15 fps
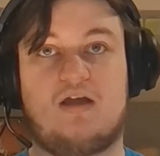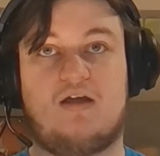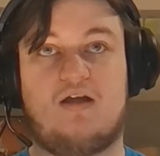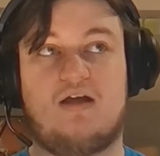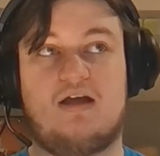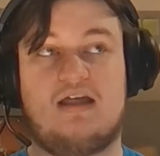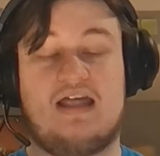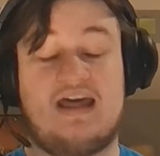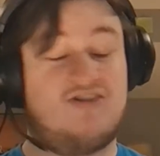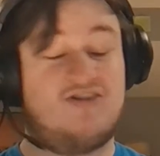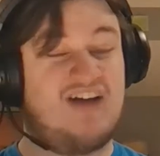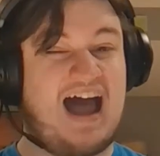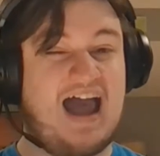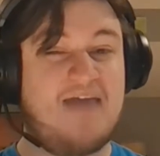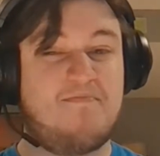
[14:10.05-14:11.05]

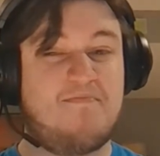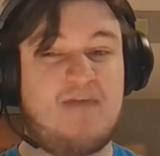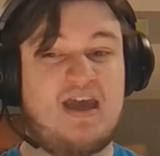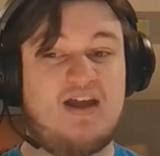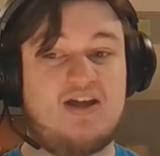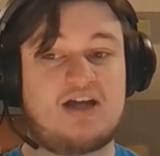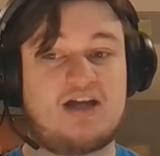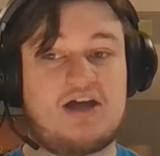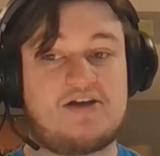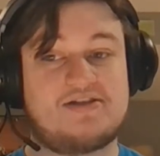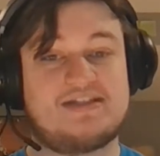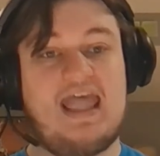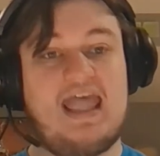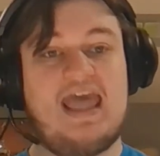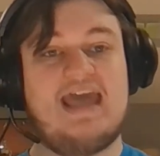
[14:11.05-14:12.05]
high mana
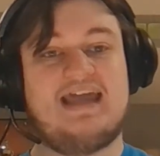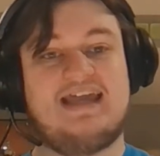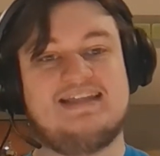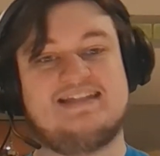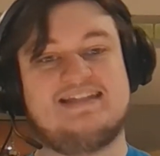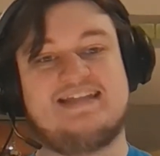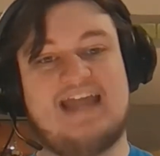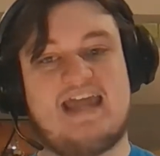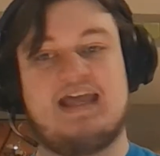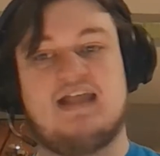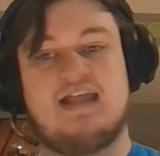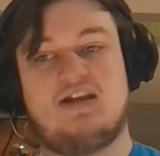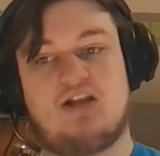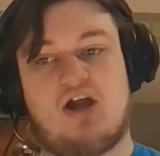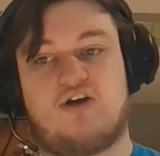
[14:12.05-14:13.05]
cost can stay
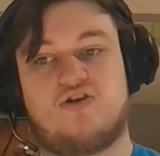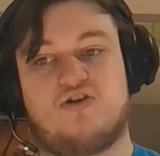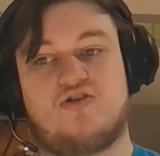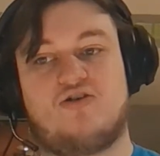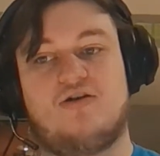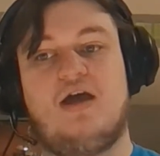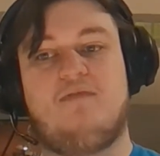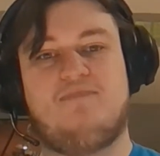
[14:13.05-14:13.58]
in longer